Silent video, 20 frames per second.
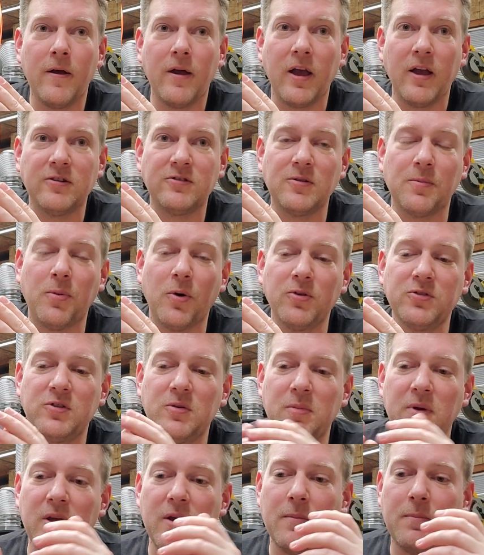It's supposed
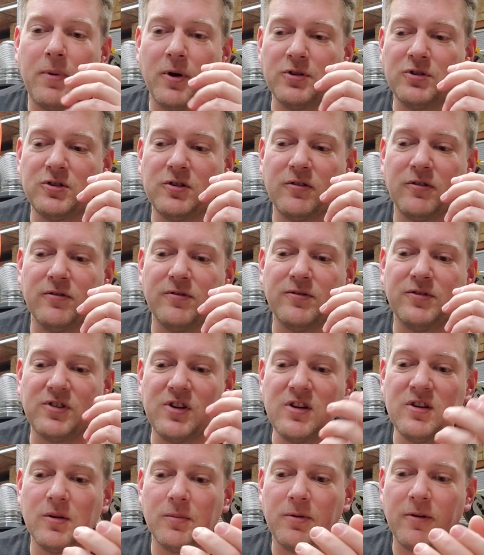to be a bunch of
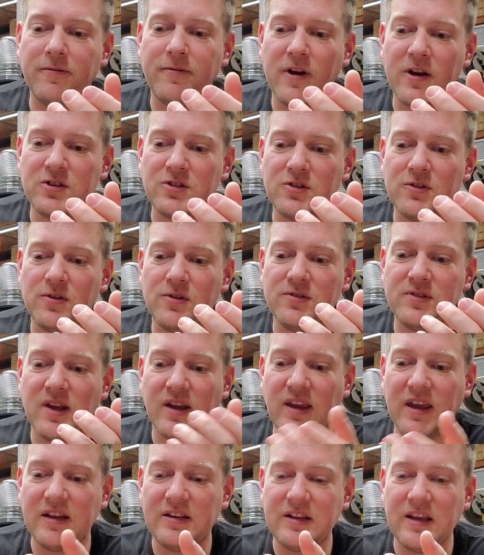senior professionals
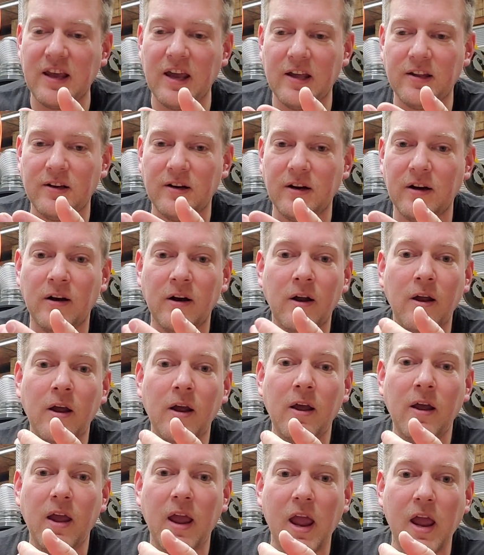that get together
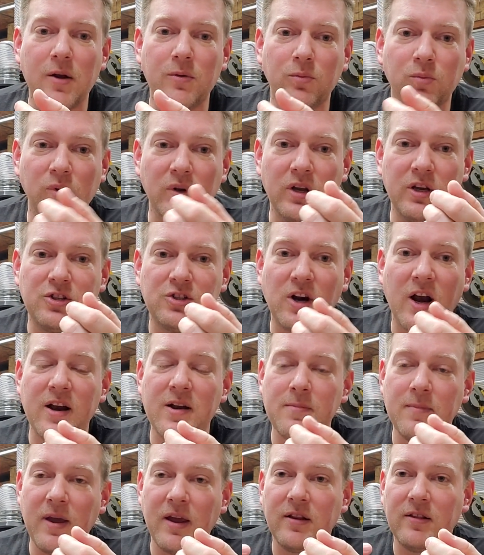and we try
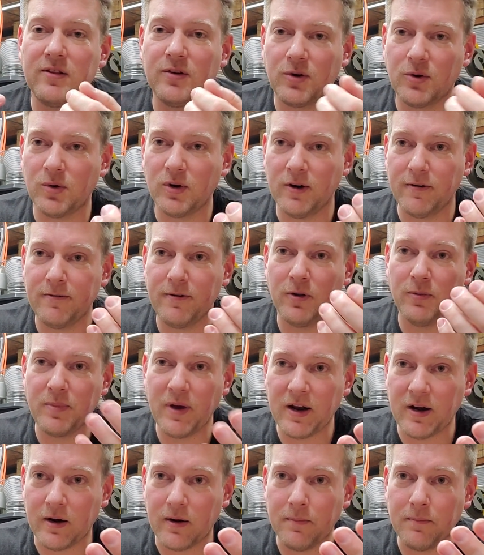to make the career feel
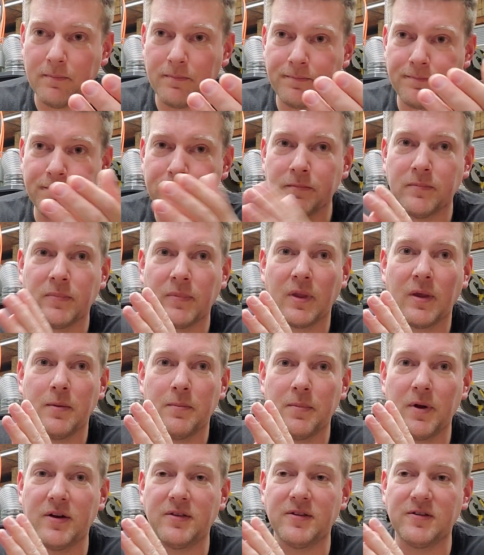better.
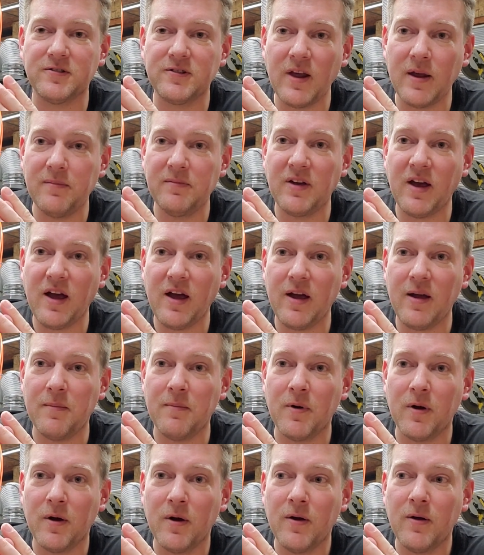But at the same
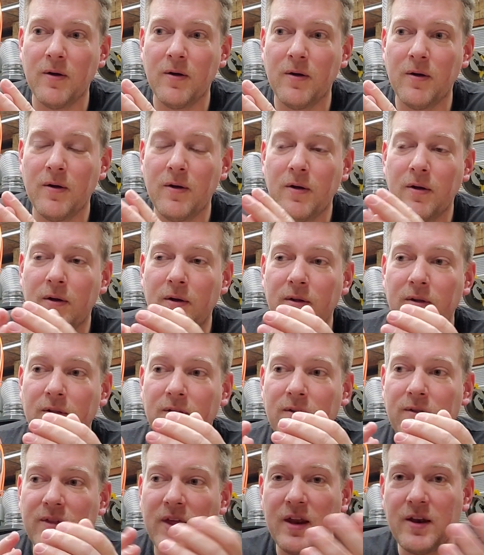time,
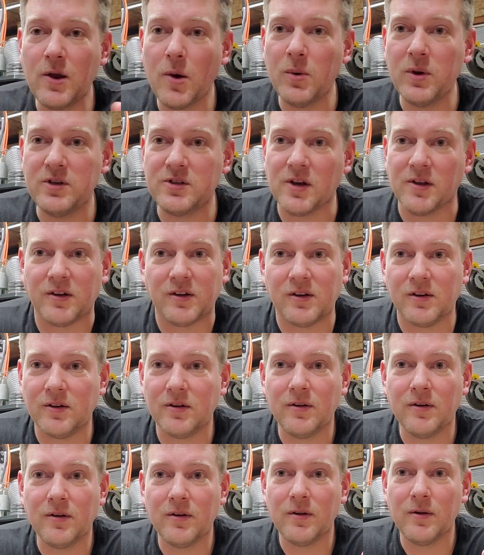they know each other.
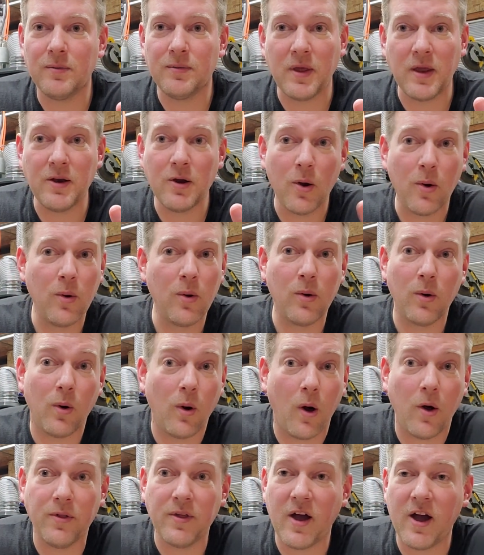They know
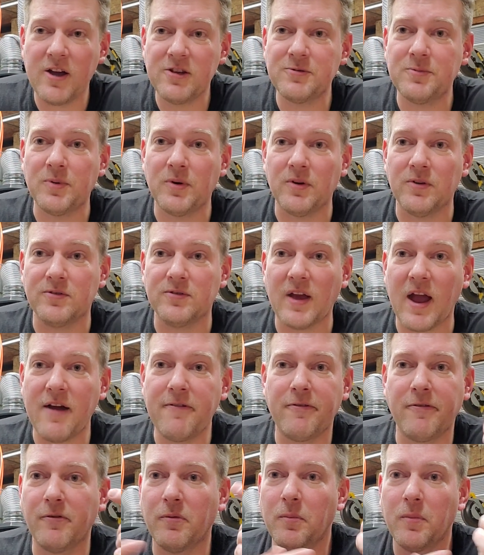all the hospitals.
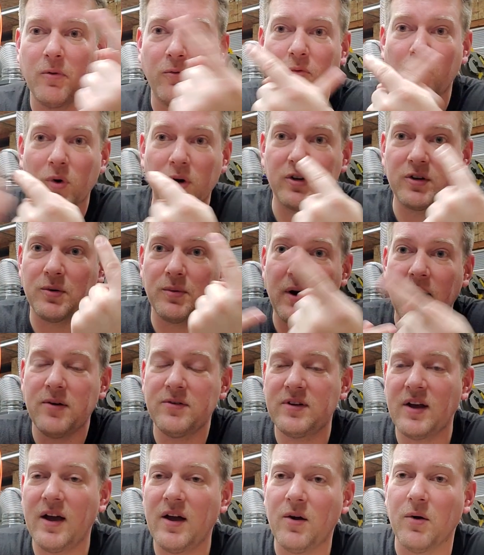Half of them have worked
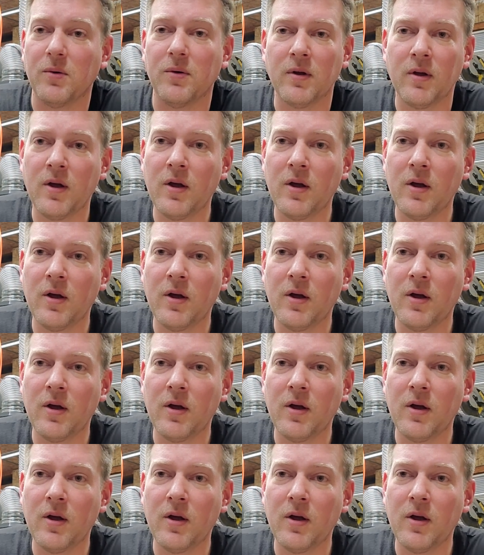around town.